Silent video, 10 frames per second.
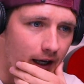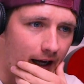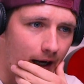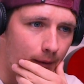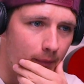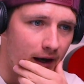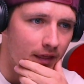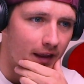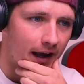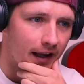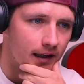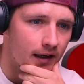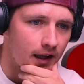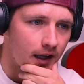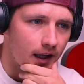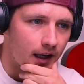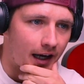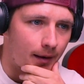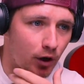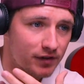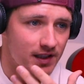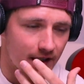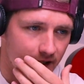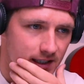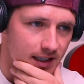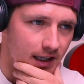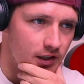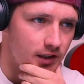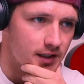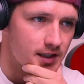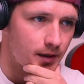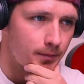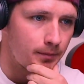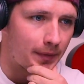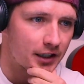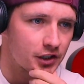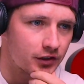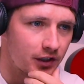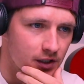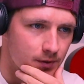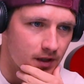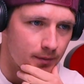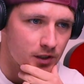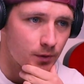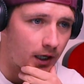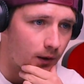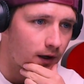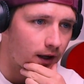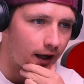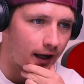And then obviously, like you said, you done some magic tricks with him as well.